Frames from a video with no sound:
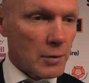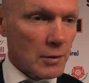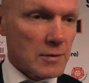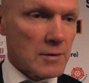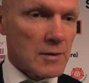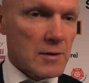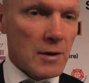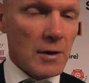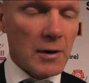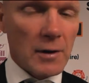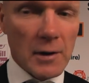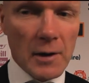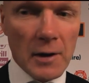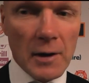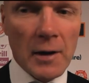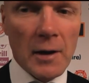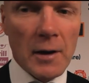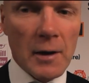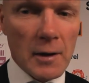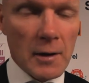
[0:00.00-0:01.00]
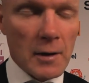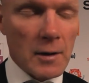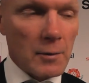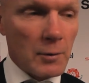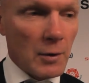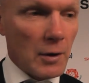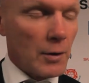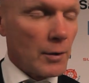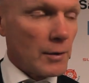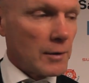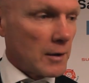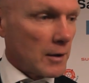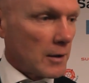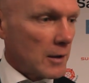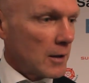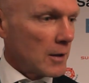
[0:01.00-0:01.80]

but certainly we're going